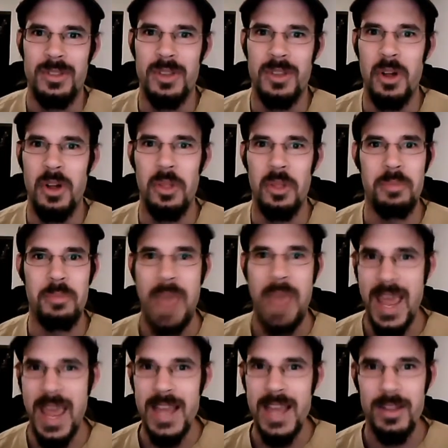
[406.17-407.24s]
know the
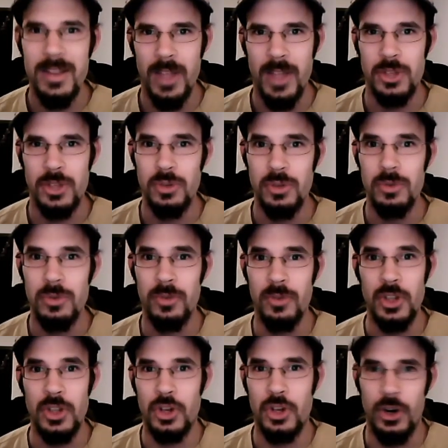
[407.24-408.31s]
pain that you've
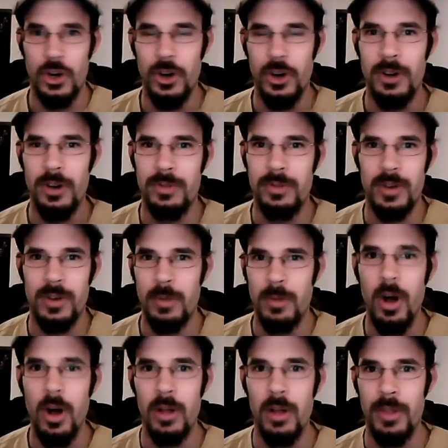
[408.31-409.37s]
incurred from
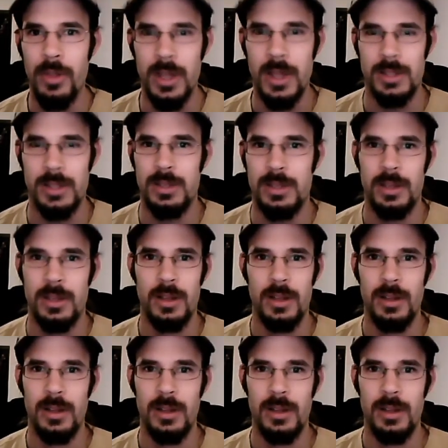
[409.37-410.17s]
all this.